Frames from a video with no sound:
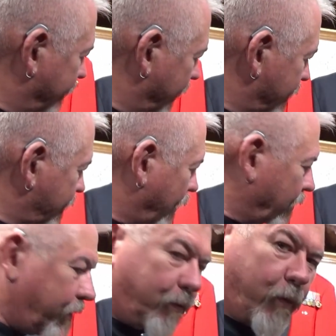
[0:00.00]
a
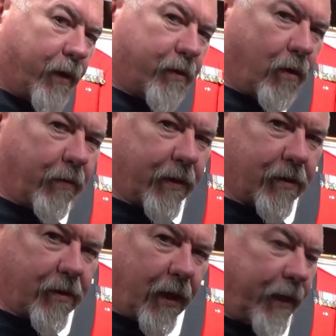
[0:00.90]
scarlet waistcoat
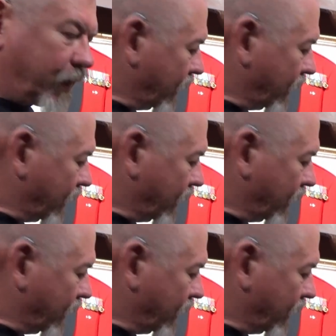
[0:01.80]
inside,